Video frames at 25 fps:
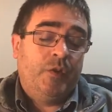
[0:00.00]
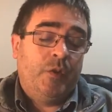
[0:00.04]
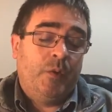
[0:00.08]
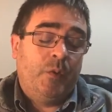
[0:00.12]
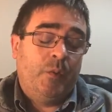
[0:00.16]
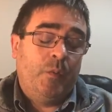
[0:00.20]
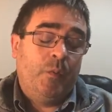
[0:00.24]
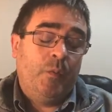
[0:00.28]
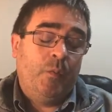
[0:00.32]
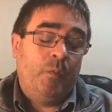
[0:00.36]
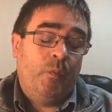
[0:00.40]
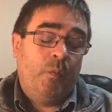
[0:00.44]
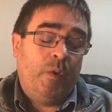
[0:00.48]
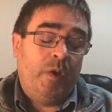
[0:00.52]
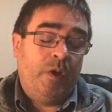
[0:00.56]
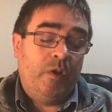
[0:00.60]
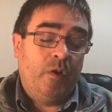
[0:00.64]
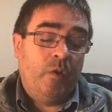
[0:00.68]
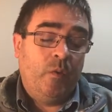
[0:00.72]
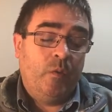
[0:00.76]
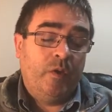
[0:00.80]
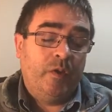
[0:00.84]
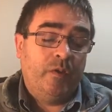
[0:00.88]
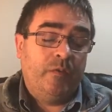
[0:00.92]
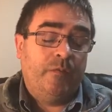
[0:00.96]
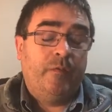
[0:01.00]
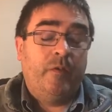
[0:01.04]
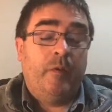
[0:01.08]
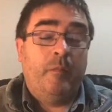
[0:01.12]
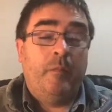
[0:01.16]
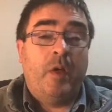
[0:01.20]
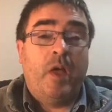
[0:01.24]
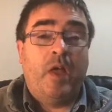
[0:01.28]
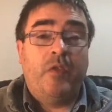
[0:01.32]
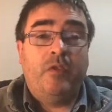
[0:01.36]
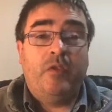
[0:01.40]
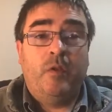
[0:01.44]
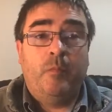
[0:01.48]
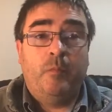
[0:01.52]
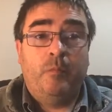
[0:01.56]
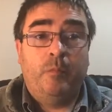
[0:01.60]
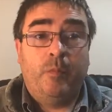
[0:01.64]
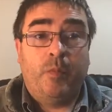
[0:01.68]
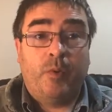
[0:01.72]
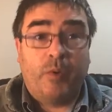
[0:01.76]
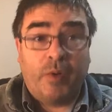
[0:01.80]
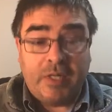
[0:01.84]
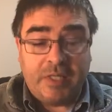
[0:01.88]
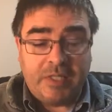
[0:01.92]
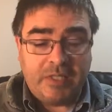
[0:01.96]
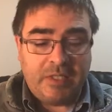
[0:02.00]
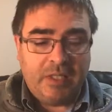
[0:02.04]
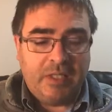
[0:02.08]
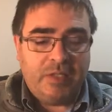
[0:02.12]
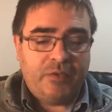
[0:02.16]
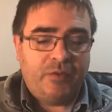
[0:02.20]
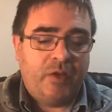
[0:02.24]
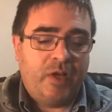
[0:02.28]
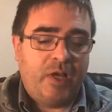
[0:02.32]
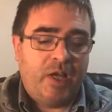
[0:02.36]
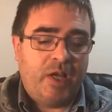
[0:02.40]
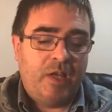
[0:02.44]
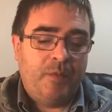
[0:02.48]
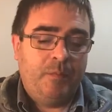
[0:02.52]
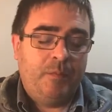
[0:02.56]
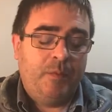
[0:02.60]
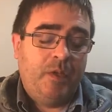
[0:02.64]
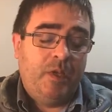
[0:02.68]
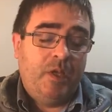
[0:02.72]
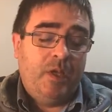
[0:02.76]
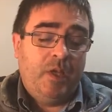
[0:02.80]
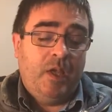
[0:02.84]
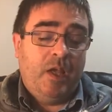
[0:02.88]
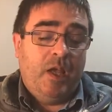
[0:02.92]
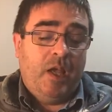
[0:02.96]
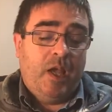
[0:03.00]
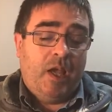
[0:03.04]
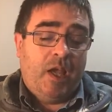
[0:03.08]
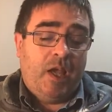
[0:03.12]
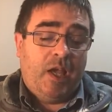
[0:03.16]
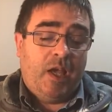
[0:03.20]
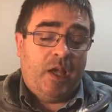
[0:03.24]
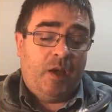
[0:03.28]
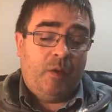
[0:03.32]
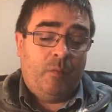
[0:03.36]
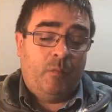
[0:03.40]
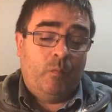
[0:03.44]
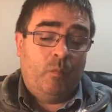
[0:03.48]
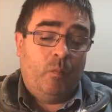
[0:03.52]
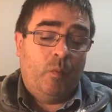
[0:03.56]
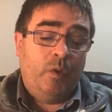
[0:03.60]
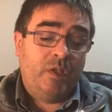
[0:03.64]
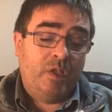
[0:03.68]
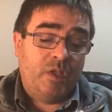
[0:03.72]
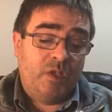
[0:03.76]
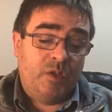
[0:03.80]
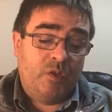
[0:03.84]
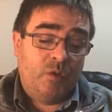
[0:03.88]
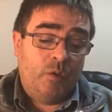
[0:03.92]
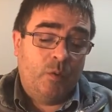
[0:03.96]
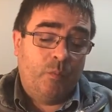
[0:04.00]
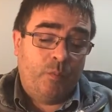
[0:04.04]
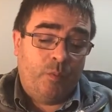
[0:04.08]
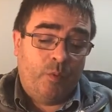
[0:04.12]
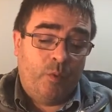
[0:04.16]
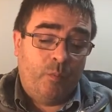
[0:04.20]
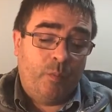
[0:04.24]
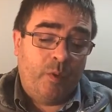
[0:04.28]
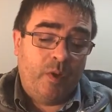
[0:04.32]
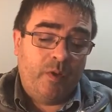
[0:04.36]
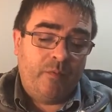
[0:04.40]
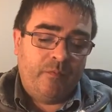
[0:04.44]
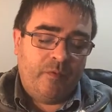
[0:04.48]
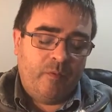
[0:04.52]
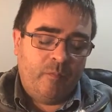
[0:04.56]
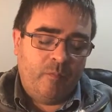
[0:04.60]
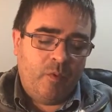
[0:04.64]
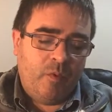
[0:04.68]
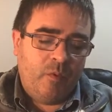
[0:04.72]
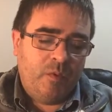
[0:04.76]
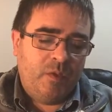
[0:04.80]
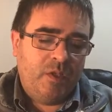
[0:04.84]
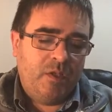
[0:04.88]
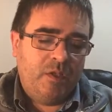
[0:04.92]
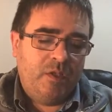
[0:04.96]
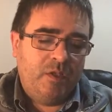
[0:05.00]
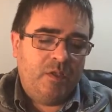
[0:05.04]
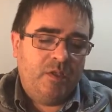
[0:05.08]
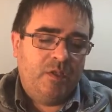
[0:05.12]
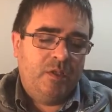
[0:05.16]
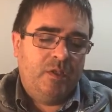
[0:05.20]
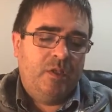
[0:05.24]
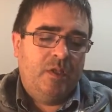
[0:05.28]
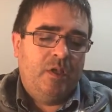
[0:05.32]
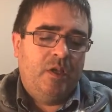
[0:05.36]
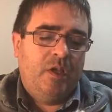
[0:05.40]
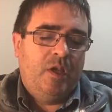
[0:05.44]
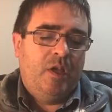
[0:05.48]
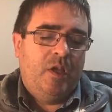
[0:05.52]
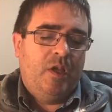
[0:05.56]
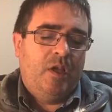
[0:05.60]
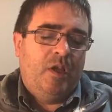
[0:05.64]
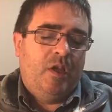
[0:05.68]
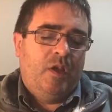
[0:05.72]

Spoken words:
So we know that from the priestly tribe, which is so appropriate for Moses.